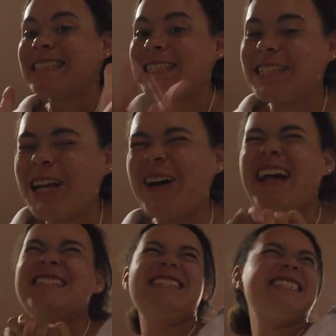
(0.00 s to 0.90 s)
So
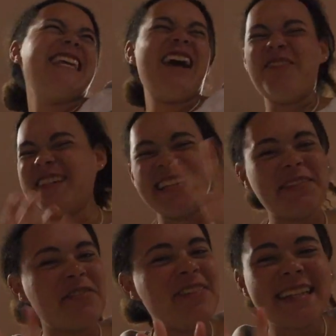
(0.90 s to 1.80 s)
that's just, yeah, we're just
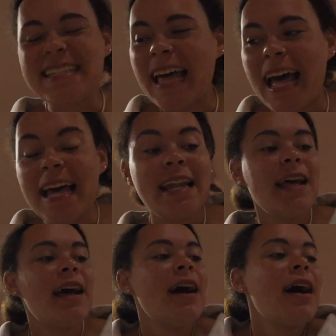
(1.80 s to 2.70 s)
gonna have to fix that.
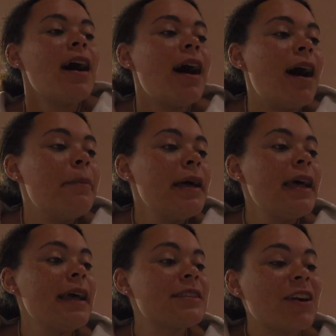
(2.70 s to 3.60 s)

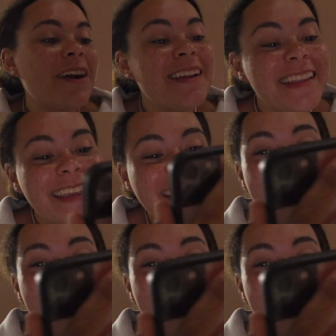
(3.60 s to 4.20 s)
It's currently